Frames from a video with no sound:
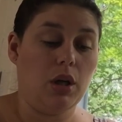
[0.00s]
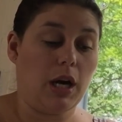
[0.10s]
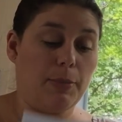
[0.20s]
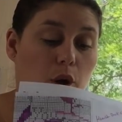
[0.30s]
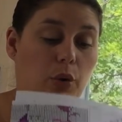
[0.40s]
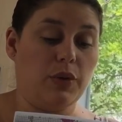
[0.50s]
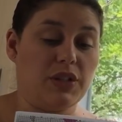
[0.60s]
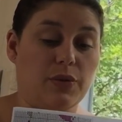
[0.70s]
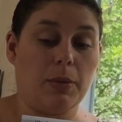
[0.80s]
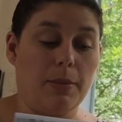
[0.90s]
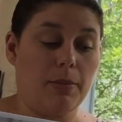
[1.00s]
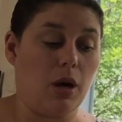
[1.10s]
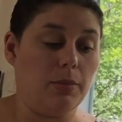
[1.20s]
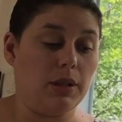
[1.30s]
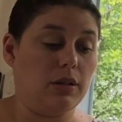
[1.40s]
I borrowed this from my
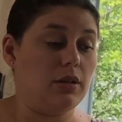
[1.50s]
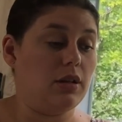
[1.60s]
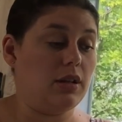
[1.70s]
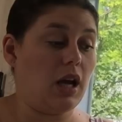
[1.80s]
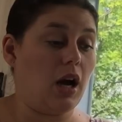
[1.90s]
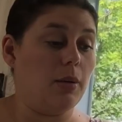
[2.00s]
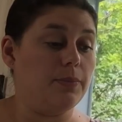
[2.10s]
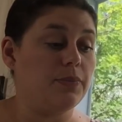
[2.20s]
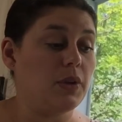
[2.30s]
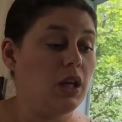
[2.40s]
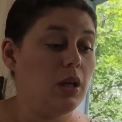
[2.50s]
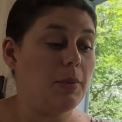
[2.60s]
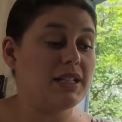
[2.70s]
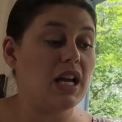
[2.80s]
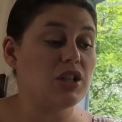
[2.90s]
mom, and
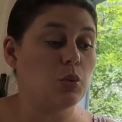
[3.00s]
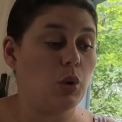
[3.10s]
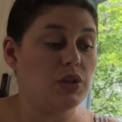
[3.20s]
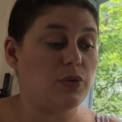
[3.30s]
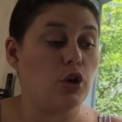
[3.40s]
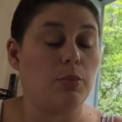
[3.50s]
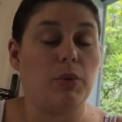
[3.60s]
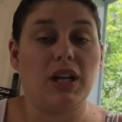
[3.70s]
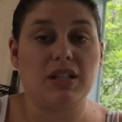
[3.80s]
my intention was for her to bring it